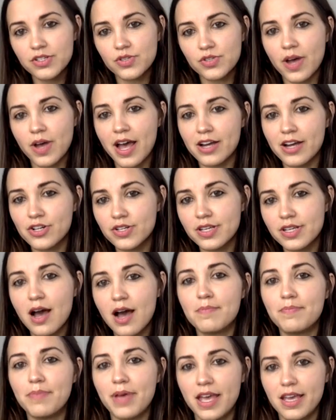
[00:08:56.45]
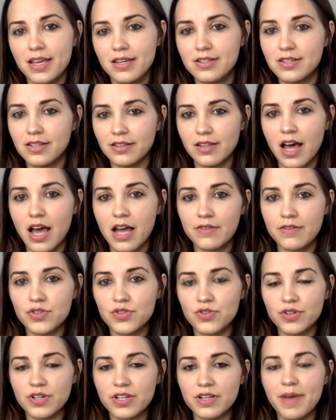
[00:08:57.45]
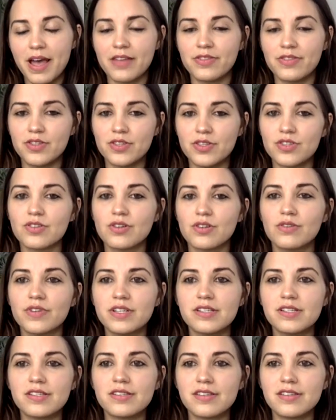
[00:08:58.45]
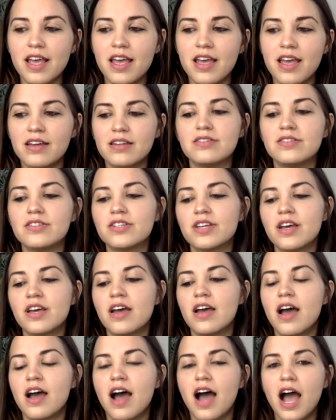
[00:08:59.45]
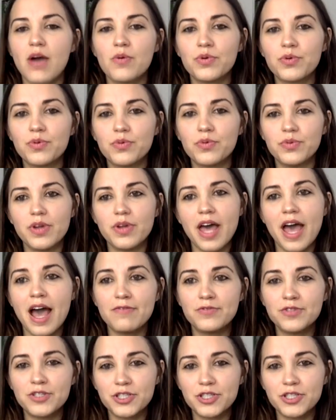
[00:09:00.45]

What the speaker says: So I actually got paid to live stream at this service, and I would have